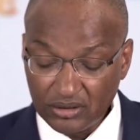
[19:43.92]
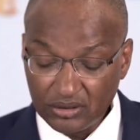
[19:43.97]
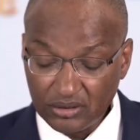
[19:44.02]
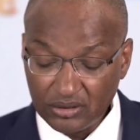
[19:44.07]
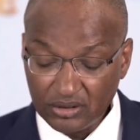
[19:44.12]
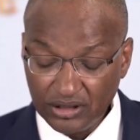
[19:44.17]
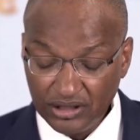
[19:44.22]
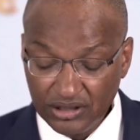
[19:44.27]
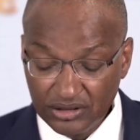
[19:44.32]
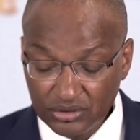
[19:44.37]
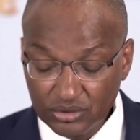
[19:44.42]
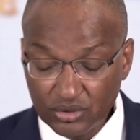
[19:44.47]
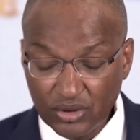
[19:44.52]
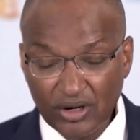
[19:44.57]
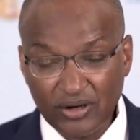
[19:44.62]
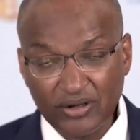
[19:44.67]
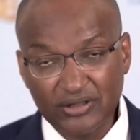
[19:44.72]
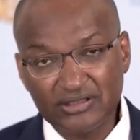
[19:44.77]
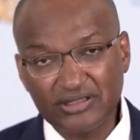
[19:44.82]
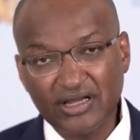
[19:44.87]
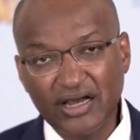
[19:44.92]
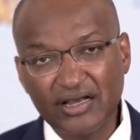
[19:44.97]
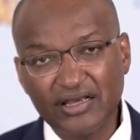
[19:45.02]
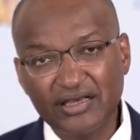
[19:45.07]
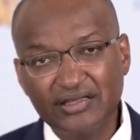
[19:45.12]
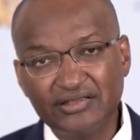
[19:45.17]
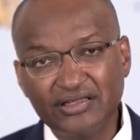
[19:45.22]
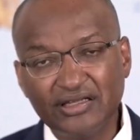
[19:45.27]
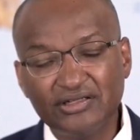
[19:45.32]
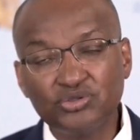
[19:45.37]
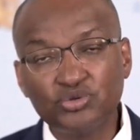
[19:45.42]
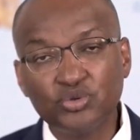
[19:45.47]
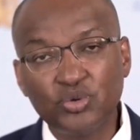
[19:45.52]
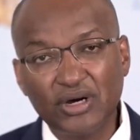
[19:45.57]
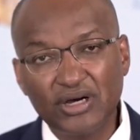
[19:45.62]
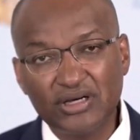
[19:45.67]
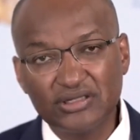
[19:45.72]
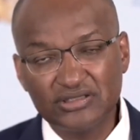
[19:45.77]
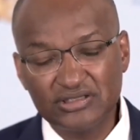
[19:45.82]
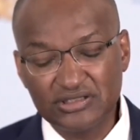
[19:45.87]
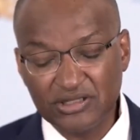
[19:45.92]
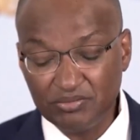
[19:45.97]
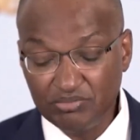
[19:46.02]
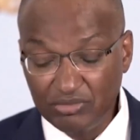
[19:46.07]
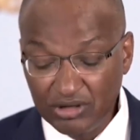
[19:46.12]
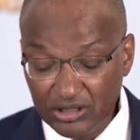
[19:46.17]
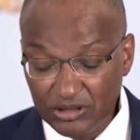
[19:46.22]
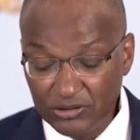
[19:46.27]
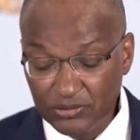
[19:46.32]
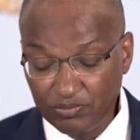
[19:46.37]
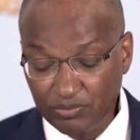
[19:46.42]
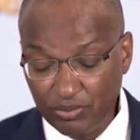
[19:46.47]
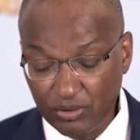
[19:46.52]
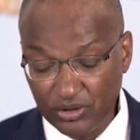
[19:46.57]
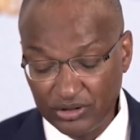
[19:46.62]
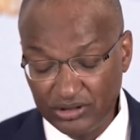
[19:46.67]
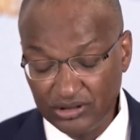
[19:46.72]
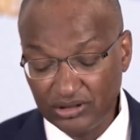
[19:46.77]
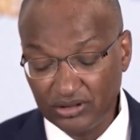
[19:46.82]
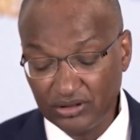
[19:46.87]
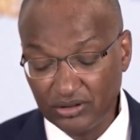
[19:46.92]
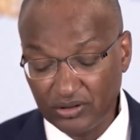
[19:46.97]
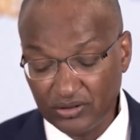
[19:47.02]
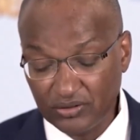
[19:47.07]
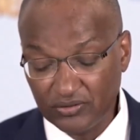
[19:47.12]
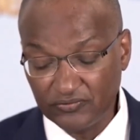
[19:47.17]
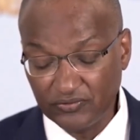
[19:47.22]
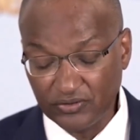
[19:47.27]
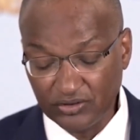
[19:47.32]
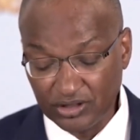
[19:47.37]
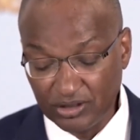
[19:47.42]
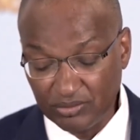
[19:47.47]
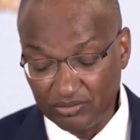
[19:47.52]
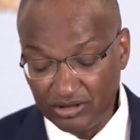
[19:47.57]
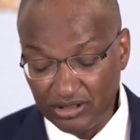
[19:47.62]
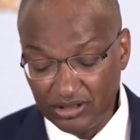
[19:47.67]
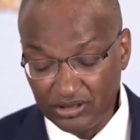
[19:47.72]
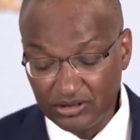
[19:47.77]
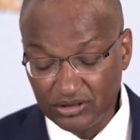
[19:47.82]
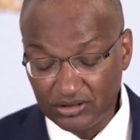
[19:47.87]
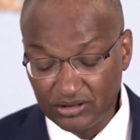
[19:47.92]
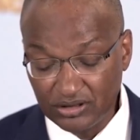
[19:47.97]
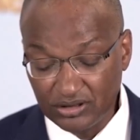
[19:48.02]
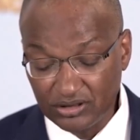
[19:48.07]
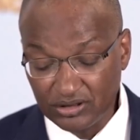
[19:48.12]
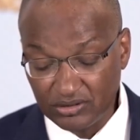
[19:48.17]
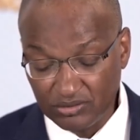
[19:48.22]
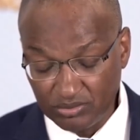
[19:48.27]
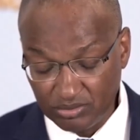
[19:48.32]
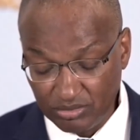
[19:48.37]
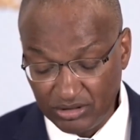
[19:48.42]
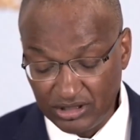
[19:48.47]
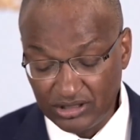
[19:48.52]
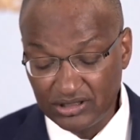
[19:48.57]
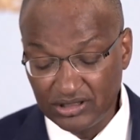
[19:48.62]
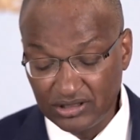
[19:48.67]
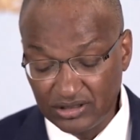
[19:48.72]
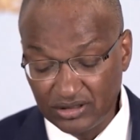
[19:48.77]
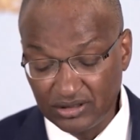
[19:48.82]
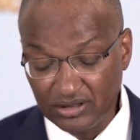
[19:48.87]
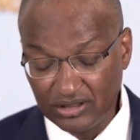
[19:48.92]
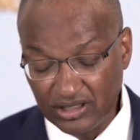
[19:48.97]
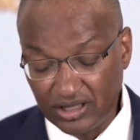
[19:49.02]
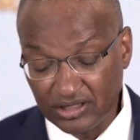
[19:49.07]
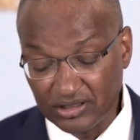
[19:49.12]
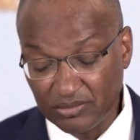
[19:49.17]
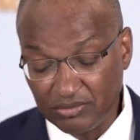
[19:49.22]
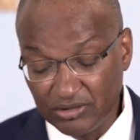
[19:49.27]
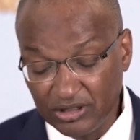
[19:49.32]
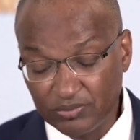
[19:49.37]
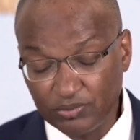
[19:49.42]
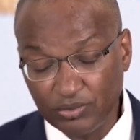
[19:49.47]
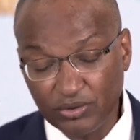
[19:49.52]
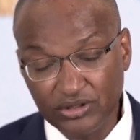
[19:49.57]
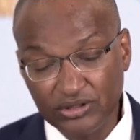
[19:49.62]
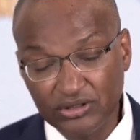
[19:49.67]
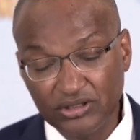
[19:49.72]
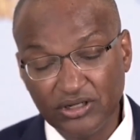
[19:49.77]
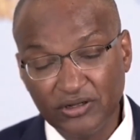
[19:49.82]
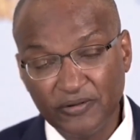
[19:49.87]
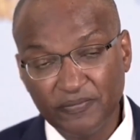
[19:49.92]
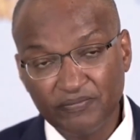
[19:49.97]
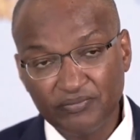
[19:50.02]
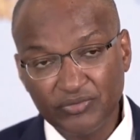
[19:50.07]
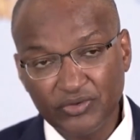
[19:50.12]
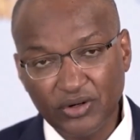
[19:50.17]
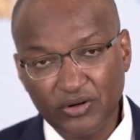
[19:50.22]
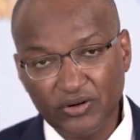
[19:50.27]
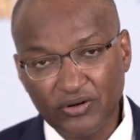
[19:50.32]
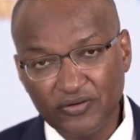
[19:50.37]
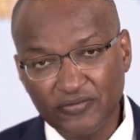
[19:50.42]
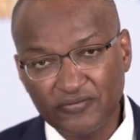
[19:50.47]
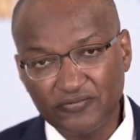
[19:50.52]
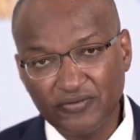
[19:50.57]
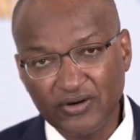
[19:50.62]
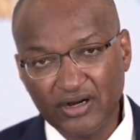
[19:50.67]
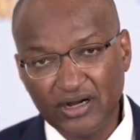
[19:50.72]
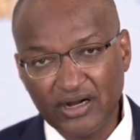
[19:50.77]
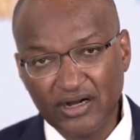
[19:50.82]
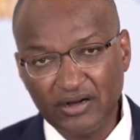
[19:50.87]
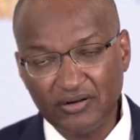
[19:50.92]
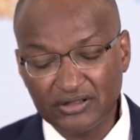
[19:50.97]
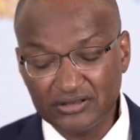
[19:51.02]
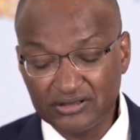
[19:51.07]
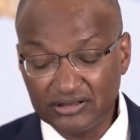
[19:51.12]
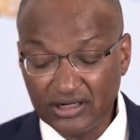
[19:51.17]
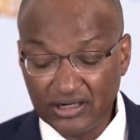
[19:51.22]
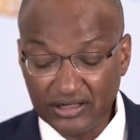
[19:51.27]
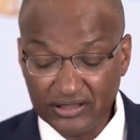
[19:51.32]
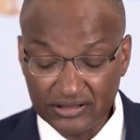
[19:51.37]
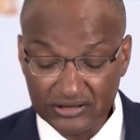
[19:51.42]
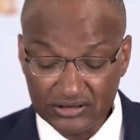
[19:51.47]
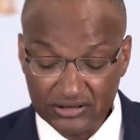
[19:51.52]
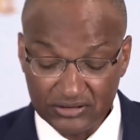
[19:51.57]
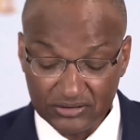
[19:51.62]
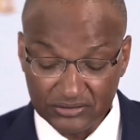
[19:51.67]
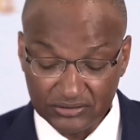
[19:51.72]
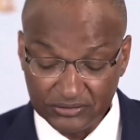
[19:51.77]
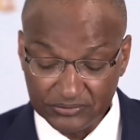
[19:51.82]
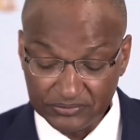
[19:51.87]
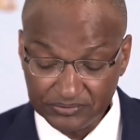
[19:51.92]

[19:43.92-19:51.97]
into our target and towards the midpoint of, or the midpoint of our target zone.